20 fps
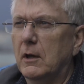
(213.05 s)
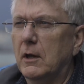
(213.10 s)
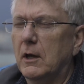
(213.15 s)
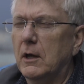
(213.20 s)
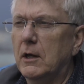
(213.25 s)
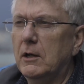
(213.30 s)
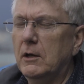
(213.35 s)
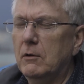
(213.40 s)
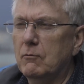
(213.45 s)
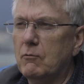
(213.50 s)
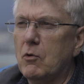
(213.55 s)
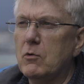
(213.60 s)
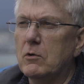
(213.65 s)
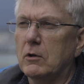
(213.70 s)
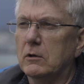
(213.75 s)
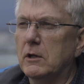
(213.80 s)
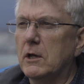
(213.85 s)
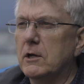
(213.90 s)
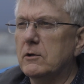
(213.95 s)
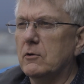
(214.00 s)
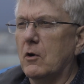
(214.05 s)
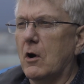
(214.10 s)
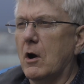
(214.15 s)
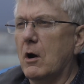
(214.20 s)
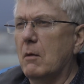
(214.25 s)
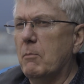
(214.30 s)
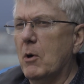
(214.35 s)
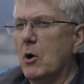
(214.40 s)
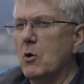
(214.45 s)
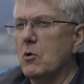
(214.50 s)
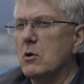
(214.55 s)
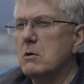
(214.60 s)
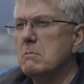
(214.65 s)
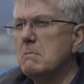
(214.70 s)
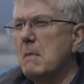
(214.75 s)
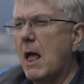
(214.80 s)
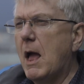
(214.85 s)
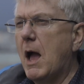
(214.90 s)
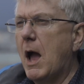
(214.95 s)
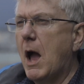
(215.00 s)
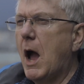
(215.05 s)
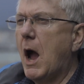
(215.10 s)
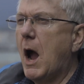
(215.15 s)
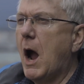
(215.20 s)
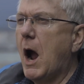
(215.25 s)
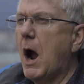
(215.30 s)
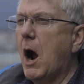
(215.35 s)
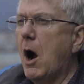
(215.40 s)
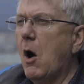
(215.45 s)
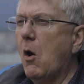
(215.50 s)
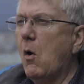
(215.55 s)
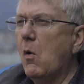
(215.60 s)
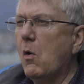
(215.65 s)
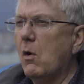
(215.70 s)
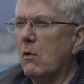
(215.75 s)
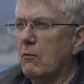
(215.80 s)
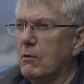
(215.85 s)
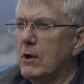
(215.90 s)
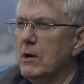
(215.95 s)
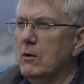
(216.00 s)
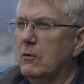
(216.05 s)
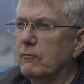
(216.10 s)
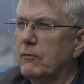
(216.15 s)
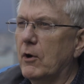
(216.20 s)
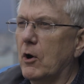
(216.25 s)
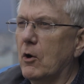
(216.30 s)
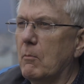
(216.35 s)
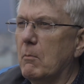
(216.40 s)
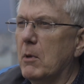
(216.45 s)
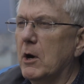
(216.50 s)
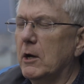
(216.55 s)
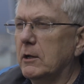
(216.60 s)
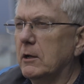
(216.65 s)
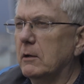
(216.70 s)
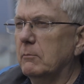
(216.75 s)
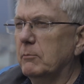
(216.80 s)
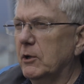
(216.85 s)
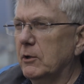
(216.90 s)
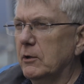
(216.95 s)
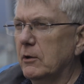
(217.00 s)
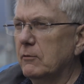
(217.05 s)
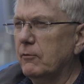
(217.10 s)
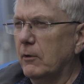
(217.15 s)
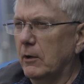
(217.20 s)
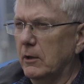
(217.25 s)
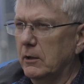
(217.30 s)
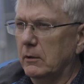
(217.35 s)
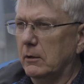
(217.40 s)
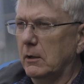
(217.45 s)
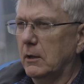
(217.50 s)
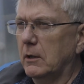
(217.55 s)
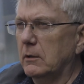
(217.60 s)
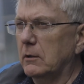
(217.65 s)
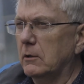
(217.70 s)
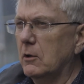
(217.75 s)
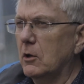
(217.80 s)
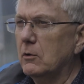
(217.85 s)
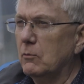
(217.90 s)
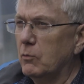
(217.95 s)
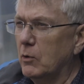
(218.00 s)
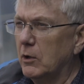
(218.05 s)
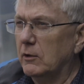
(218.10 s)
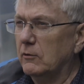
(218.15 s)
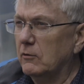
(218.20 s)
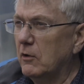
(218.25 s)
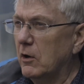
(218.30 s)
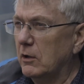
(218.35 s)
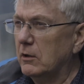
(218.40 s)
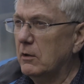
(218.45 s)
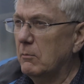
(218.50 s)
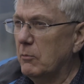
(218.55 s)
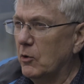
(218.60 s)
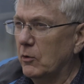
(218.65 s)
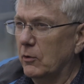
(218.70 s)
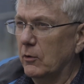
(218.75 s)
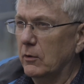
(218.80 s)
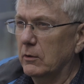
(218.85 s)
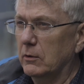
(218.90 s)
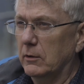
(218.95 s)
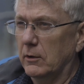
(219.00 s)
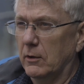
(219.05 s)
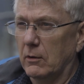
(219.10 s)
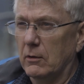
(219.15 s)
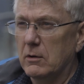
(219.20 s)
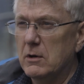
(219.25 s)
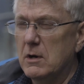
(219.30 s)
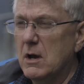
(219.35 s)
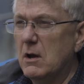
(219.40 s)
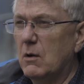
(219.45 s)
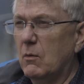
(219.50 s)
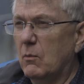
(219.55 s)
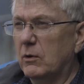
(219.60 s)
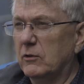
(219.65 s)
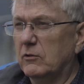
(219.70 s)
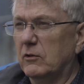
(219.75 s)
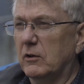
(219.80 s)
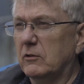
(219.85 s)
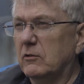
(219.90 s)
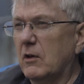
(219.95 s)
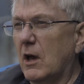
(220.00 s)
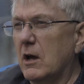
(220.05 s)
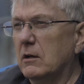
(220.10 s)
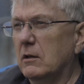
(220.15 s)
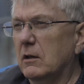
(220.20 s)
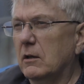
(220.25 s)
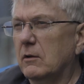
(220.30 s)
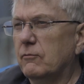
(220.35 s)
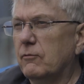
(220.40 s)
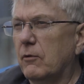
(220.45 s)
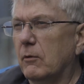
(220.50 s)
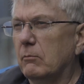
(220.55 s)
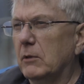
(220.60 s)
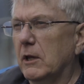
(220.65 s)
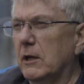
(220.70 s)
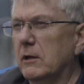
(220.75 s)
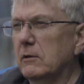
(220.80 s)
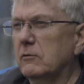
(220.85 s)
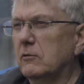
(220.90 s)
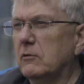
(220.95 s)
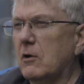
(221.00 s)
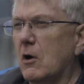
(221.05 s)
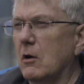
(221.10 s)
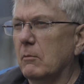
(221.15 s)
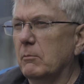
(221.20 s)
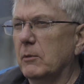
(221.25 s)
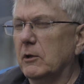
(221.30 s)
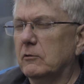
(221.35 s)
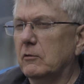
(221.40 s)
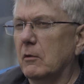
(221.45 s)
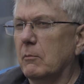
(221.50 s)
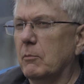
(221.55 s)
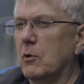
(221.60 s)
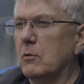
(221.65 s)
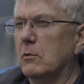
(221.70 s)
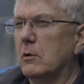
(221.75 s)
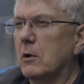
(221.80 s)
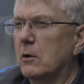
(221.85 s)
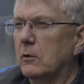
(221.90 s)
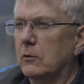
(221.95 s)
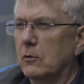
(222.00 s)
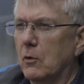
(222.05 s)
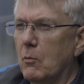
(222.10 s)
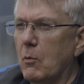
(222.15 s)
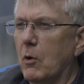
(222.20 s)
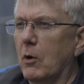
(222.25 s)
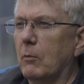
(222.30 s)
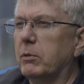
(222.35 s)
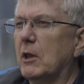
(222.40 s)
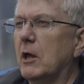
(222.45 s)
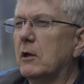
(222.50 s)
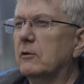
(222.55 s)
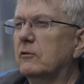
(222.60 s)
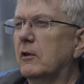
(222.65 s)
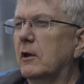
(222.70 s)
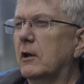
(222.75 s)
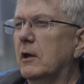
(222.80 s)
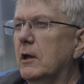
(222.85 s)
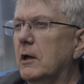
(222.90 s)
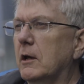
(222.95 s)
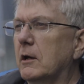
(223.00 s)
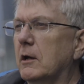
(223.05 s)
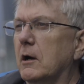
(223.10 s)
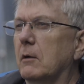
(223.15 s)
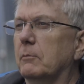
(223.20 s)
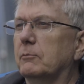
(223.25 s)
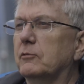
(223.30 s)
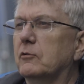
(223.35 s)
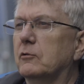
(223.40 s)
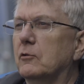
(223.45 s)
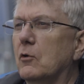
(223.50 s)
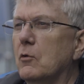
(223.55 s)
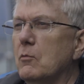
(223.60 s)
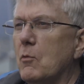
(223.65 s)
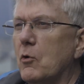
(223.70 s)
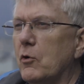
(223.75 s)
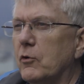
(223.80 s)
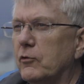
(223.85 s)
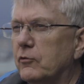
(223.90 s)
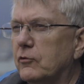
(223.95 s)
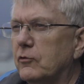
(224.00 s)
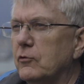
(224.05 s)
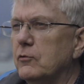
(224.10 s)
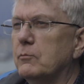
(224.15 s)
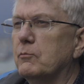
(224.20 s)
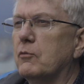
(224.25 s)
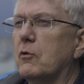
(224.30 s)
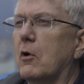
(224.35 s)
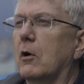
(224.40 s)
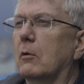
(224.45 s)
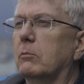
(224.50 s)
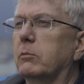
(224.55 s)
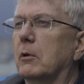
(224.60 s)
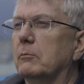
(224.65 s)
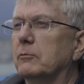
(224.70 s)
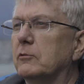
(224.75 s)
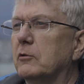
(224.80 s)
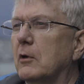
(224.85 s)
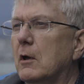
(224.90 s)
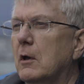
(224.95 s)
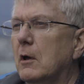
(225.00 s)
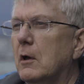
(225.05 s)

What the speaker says: And he wrote a letter about how a Railveyor mine could be different. And a lot of what I talked about earlier was exactly from Len's comments about no more blasting hang-ups, no more chute problems,